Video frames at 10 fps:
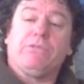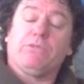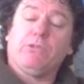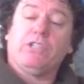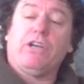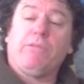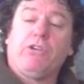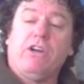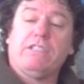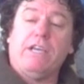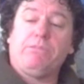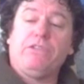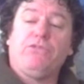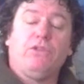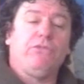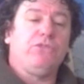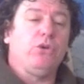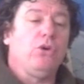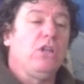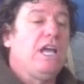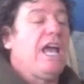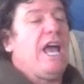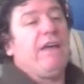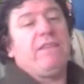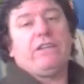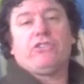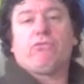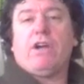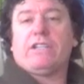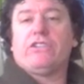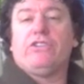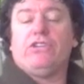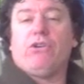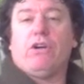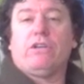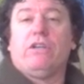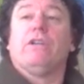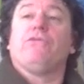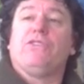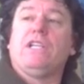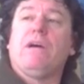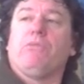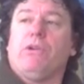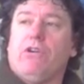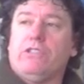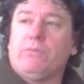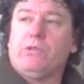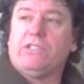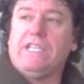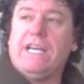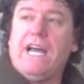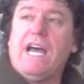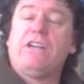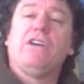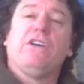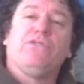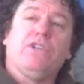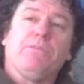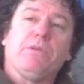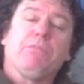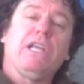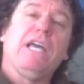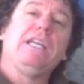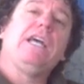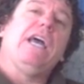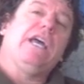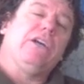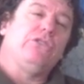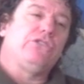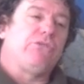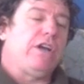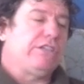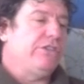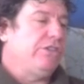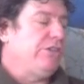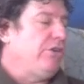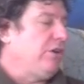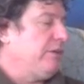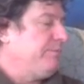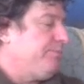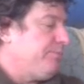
It was supposed to come across empty, full of fuel, and then direct to New York. Fill up, we were all supposed to get on, fill up the plane, and go direct to New York.